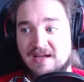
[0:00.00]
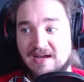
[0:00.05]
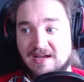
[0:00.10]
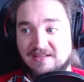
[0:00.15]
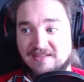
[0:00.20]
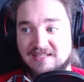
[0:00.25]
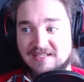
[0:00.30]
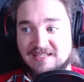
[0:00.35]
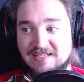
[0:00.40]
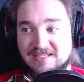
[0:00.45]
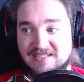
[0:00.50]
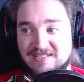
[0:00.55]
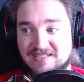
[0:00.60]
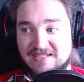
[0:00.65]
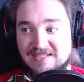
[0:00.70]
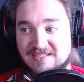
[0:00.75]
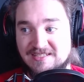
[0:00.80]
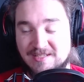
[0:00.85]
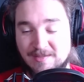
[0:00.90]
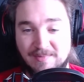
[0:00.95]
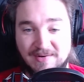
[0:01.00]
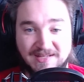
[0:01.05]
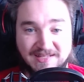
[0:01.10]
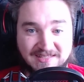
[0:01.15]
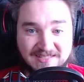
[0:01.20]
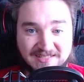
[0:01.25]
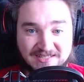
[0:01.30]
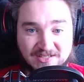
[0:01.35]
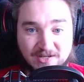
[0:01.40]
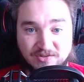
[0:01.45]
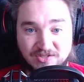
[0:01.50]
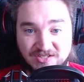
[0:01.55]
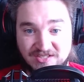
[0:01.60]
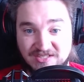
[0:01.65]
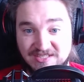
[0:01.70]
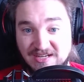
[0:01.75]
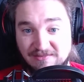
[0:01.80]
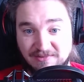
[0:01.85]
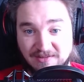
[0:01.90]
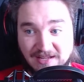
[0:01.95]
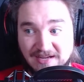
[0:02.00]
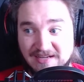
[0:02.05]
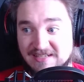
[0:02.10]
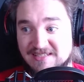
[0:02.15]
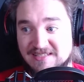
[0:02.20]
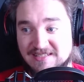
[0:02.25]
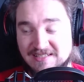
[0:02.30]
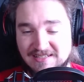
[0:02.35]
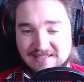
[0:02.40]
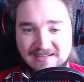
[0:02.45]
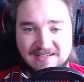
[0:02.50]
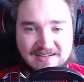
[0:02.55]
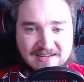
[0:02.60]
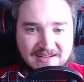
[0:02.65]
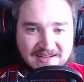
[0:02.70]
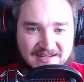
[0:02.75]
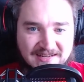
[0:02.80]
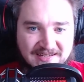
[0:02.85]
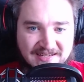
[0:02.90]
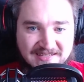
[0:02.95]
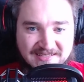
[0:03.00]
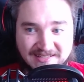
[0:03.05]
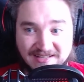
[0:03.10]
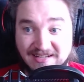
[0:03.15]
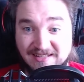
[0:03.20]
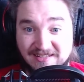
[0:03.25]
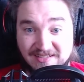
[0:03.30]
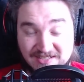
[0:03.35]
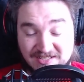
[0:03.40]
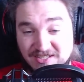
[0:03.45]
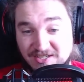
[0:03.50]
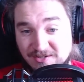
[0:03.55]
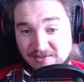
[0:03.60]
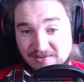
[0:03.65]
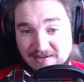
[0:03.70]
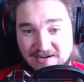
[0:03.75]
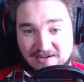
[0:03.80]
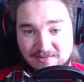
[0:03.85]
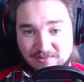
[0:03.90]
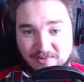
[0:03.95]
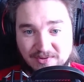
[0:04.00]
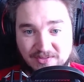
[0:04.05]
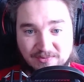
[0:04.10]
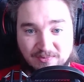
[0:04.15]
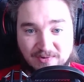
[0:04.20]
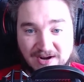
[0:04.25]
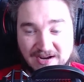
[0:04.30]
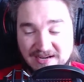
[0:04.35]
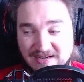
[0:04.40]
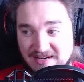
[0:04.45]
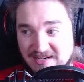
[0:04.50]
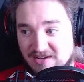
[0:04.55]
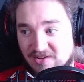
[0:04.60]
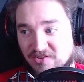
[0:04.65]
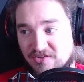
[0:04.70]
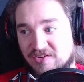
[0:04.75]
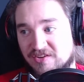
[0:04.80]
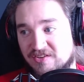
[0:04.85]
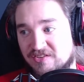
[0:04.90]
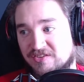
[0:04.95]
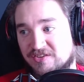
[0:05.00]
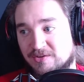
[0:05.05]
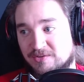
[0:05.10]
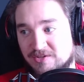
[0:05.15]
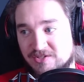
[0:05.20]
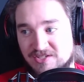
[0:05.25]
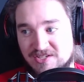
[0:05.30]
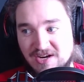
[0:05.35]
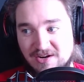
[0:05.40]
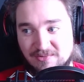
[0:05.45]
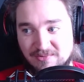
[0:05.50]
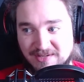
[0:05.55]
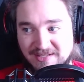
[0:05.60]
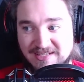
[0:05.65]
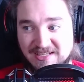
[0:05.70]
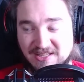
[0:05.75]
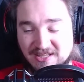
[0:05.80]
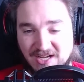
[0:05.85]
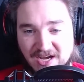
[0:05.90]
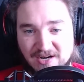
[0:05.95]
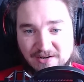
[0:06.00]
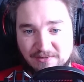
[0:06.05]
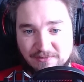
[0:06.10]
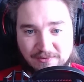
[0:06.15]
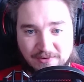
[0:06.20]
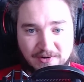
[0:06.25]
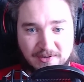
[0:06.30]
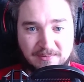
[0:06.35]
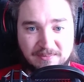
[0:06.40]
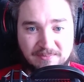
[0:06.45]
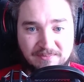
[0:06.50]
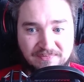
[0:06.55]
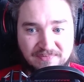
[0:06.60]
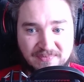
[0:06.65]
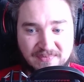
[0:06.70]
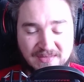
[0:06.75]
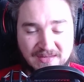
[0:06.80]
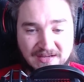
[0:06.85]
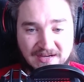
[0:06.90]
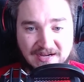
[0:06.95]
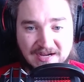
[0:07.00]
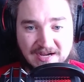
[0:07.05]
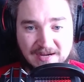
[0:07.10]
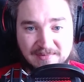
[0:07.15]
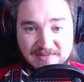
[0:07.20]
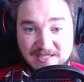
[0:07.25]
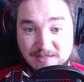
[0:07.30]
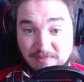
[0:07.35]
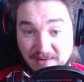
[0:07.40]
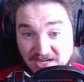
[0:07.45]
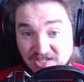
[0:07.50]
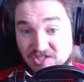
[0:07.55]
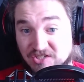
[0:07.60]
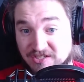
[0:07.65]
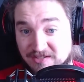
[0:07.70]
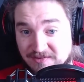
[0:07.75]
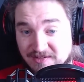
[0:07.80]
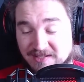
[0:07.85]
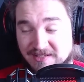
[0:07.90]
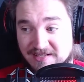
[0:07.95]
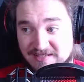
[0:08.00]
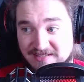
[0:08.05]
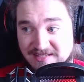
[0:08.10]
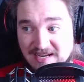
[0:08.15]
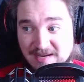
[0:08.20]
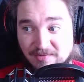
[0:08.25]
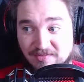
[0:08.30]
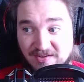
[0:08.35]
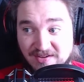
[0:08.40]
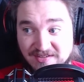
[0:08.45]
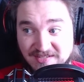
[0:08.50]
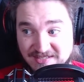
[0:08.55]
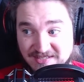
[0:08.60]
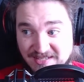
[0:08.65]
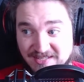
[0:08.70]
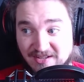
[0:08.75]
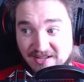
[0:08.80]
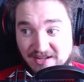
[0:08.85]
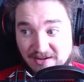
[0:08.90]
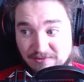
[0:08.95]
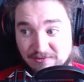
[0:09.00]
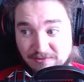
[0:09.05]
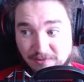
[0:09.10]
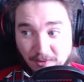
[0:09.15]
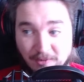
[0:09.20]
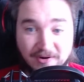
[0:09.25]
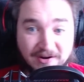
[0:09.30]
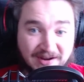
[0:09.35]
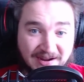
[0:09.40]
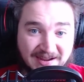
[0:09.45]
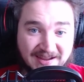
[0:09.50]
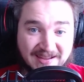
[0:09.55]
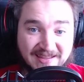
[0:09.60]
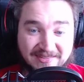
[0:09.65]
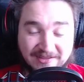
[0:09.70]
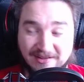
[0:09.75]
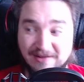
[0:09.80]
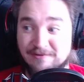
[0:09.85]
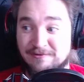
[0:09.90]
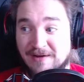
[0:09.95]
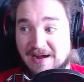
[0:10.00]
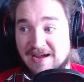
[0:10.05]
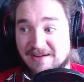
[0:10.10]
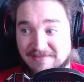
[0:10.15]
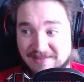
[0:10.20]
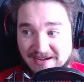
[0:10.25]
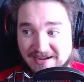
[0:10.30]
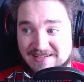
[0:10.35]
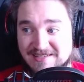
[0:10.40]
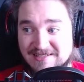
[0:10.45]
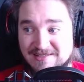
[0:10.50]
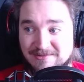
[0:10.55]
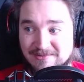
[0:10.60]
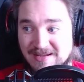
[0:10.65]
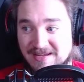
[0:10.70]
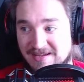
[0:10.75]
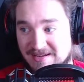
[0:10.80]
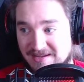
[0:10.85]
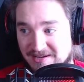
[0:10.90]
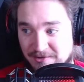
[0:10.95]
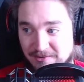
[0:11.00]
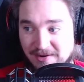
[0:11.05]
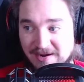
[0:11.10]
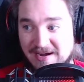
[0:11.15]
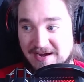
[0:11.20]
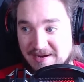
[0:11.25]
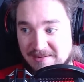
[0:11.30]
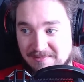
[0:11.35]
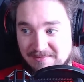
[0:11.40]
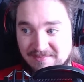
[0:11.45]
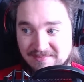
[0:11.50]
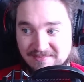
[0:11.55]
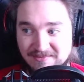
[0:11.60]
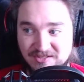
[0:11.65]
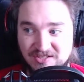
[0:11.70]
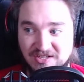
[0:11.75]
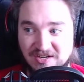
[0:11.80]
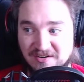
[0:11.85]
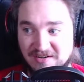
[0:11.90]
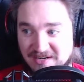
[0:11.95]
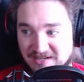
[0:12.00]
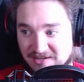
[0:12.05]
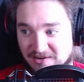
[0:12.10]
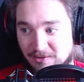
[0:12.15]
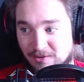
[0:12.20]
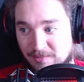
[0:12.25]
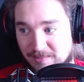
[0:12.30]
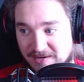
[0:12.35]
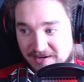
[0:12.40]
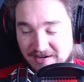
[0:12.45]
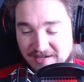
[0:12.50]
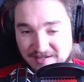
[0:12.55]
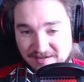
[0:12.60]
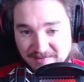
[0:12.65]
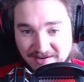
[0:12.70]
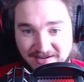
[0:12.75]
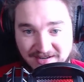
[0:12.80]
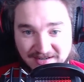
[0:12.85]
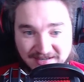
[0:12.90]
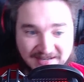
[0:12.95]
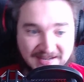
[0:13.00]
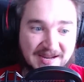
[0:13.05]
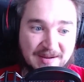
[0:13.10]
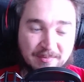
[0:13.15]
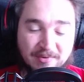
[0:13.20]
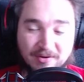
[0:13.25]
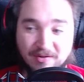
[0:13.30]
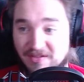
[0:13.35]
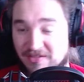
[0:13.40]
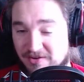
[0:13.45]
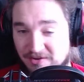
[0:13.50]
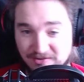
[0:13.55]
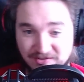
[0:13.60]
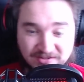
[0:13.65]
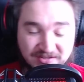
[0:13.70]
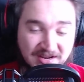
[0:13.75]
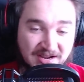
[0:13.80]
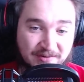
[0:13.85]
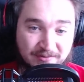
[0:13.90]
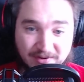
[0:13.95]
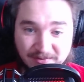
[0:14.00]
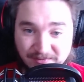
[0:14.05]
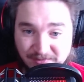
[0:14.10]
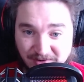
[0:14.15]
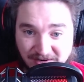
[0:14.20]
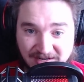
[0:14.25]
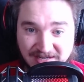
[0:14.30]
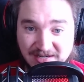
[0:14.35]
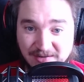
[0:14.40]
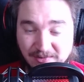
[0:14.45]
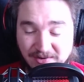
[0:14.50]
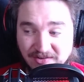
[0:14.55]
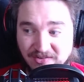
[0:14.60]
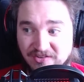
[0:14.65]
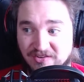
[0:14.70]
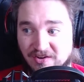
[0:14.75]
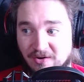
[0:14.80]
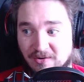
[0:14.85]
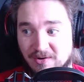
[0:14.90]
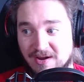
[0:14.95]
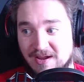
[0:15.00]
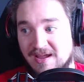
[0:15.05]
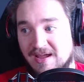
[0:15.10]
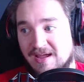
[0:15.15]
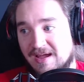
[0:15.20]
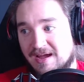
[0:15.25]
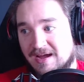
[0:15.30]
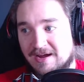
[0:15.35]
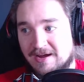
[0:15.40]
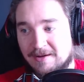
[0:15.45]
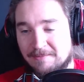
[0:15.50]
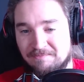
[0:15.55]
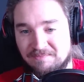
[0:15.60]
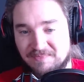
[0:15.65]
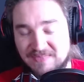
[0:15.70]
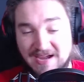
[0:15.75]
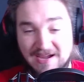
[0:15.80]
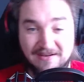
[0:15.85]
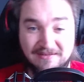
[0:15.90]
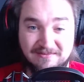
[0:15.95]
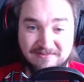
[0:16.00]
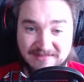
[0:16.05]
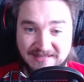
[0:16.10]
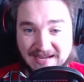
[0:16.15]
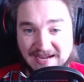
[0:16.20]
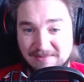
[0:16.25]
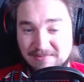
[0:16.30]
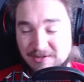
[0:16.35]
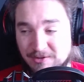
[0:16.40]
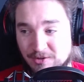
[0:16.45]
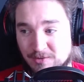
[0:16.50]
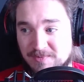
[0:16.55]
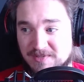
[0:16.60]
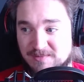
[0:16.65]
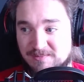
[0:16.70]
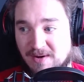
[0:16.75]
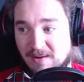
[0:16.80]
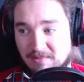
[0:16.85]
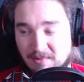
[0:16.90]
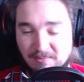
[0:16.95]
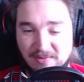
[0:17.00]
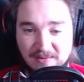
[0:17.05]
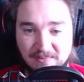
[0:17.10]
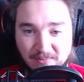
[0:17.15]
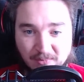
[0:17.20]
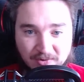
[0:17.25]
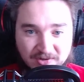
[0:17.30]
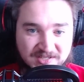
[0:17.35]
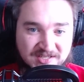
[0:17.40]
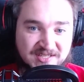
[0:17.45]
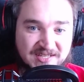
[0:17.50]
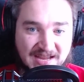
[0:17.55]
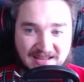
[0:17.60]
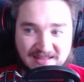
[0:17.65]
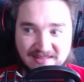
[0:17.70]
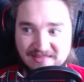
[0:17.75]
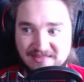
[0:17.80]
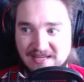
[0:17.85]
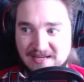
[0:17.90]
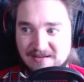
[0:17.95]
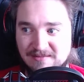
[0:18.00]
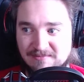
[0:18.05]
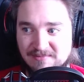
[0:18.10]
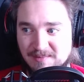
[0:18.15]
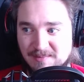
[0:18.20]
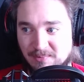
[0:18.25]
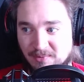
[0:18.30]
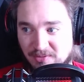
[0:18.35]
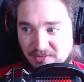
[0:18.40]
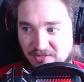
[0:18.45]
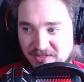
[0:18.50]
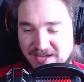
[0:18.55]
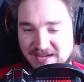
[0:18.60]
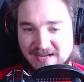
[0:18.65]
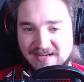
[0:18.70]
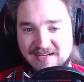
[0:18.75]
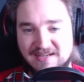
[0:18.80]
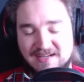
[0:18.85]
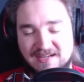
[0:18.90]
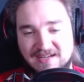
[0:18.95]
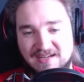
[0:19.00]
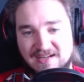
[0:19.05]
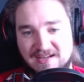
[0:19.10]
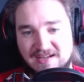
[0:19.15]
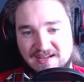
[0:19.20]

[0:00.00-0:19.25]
I think is somebody that this coaching staff likes and is likely to stick around with Ryan Nielsen. So there's not really a lot of room, especially if Calais Campbell signs, because then they'll have 5 guys: Graham, Jarrett, Goldman, Onyemata, and Campbell. And then there's not room for anyone. So that group is probably more set than people think.